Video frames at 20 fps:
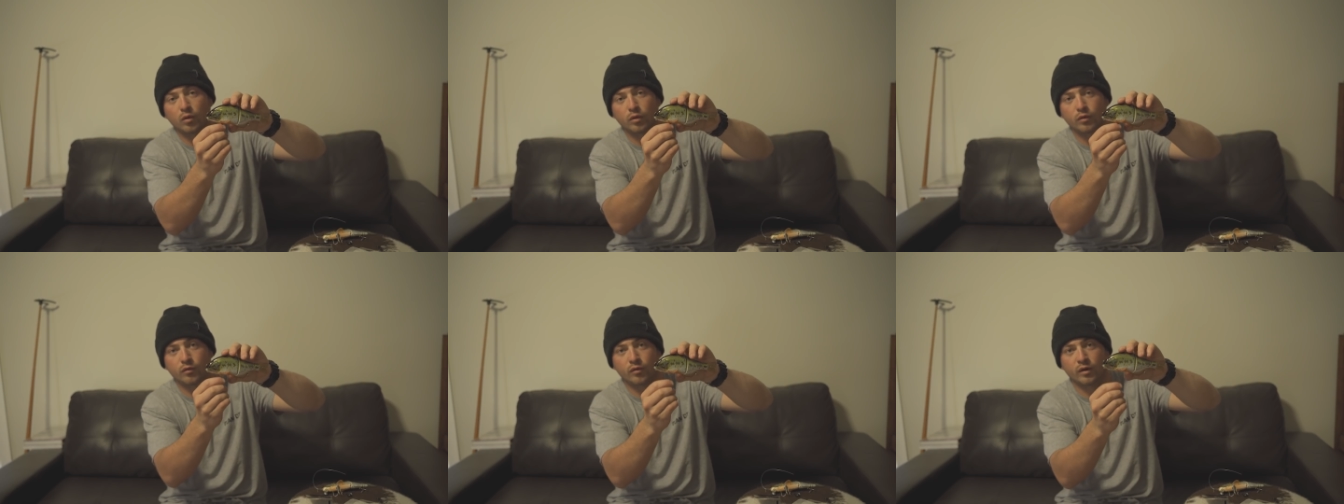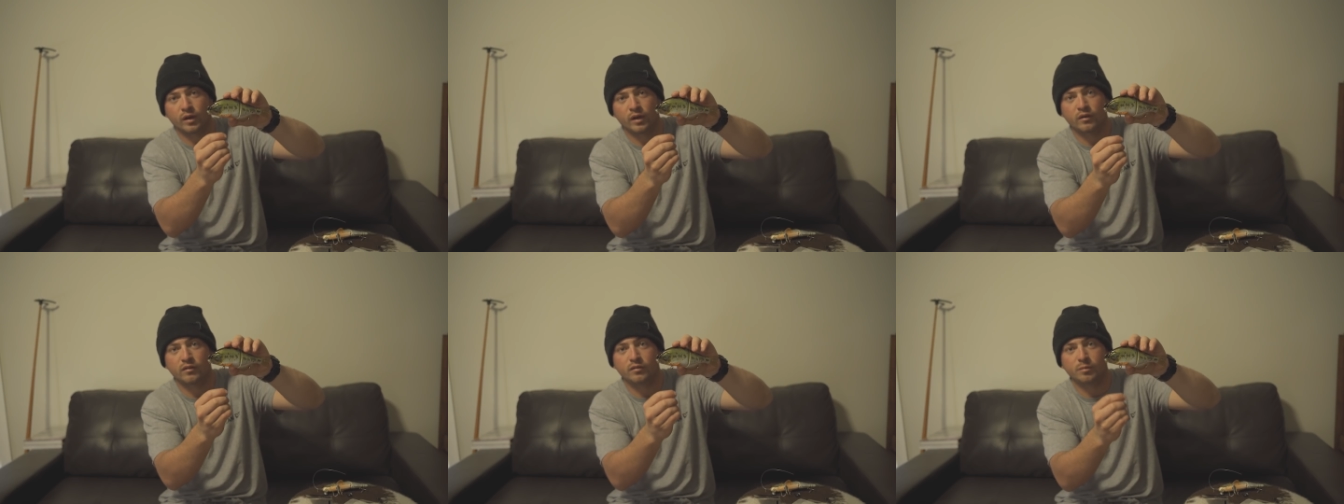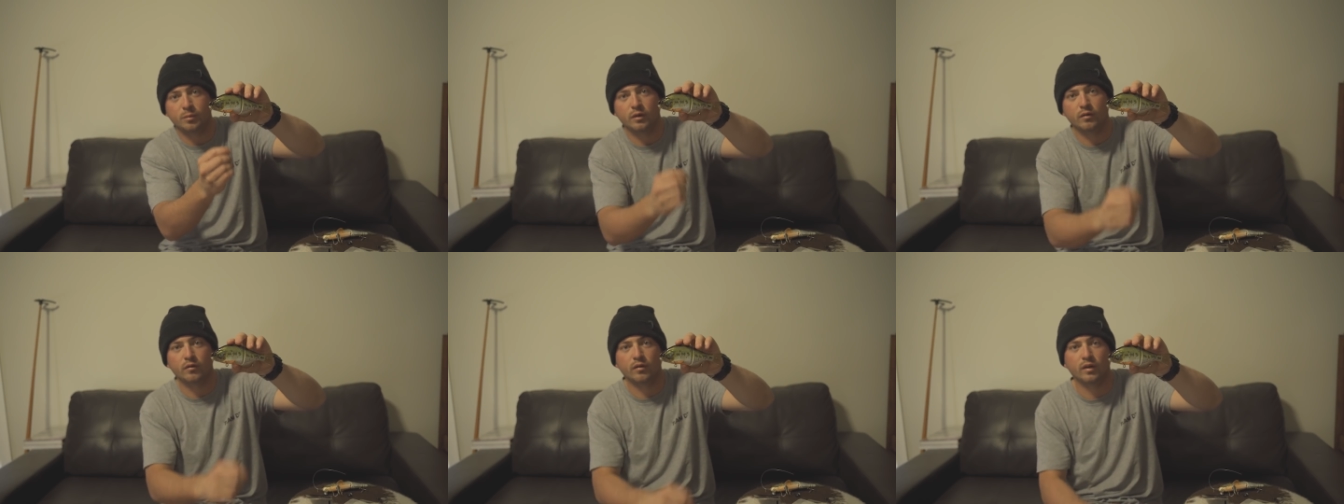or 3
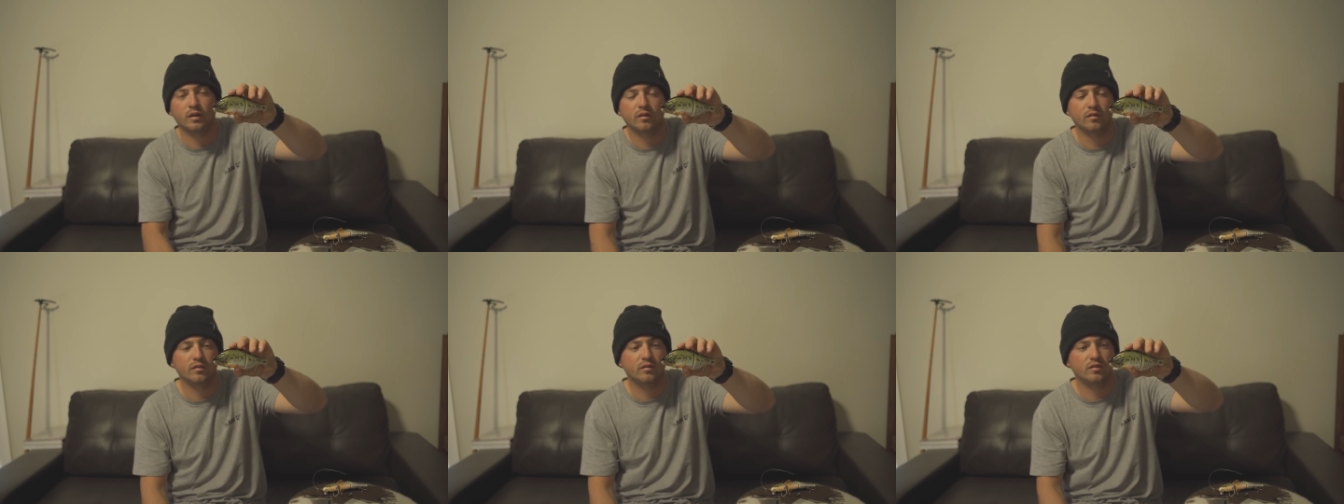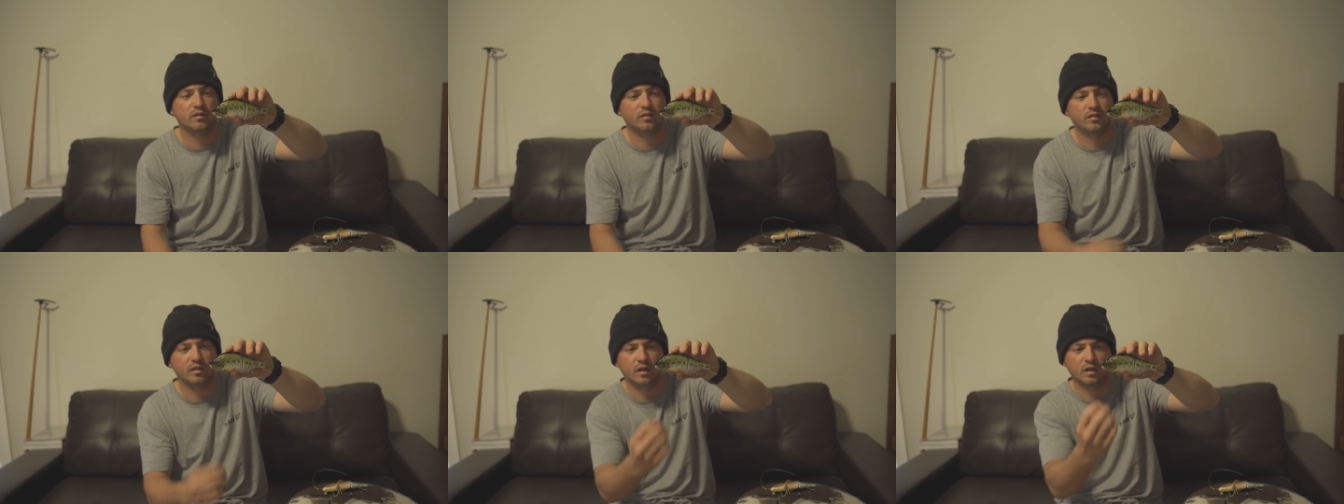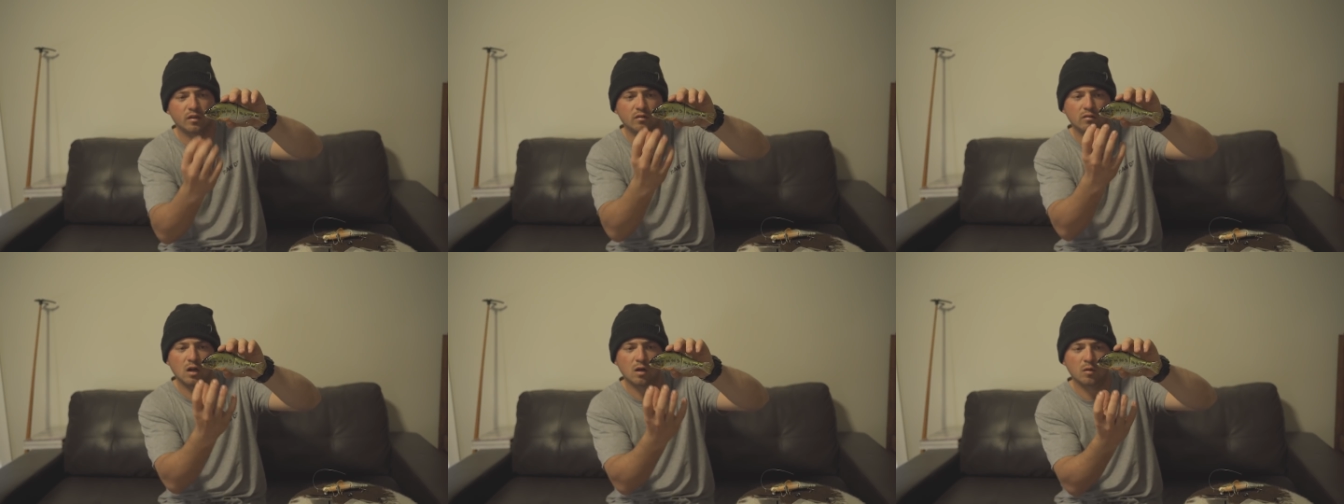split rings just to
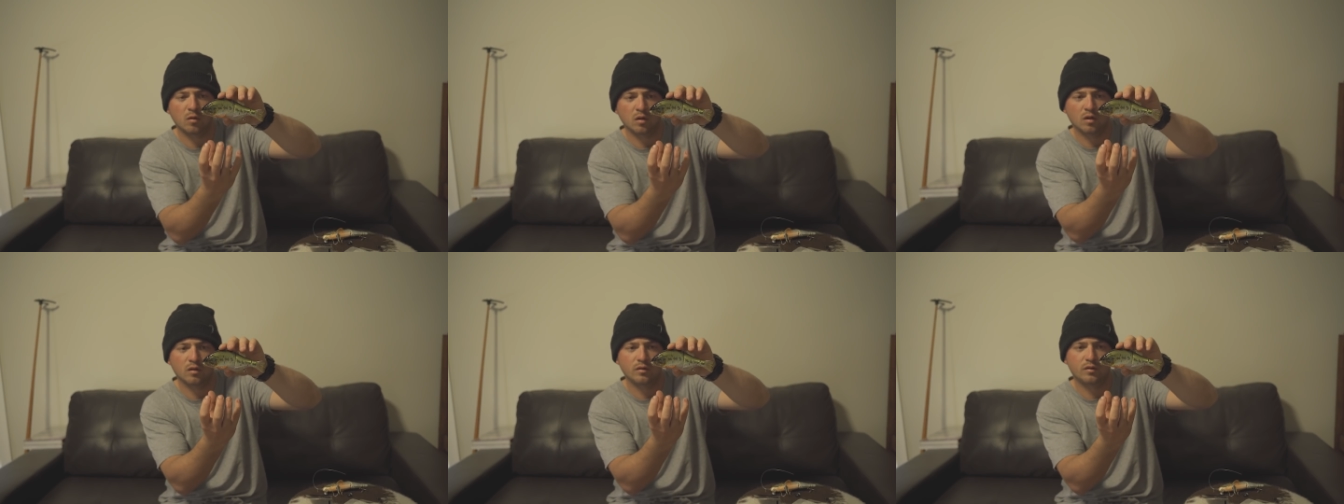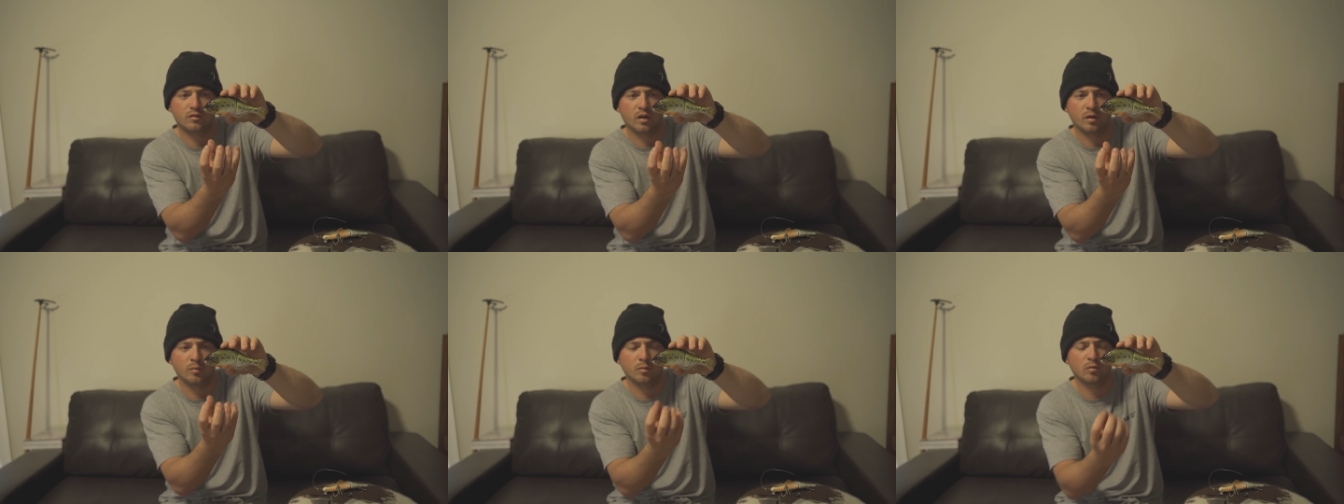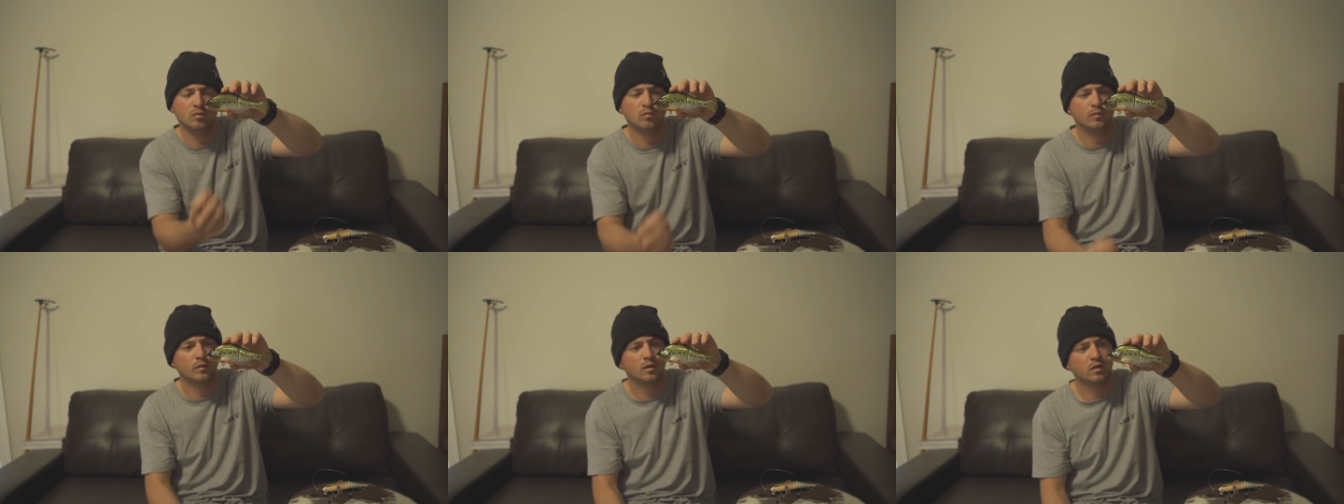get a lower
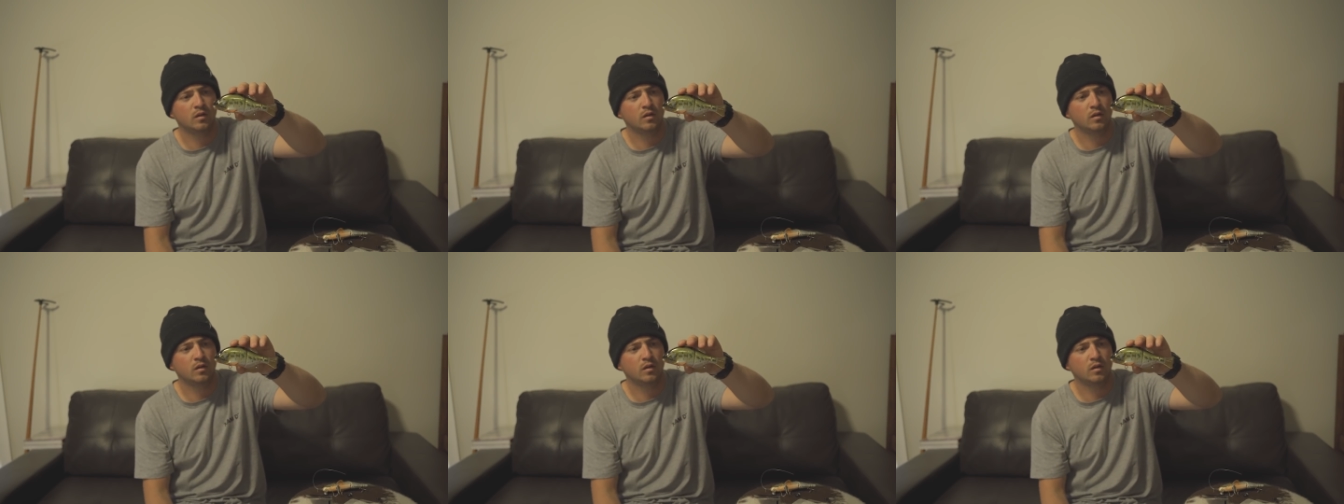treble